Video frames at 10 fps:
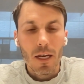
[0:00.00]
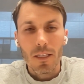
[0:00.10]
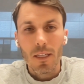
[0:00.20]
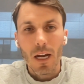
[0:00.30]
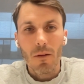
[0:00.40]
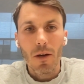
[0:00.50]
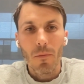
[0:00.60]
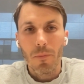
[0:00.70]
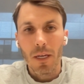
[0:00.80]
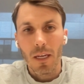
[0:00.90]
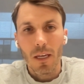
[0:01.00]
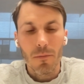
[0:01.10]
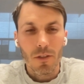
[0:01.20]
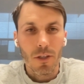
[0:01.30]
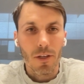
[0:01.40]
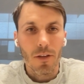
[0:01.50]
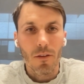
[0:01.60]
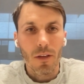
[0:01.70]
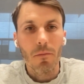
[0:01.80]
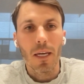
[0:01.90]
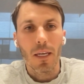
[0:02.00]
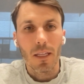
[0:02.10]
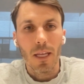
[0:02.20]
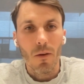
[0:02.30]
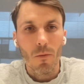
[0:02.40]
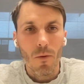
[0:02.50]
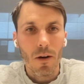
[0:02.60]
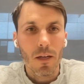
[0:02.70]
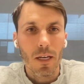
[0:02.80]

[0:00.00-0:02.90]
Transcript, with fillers: It's not about picking a material and then making that work.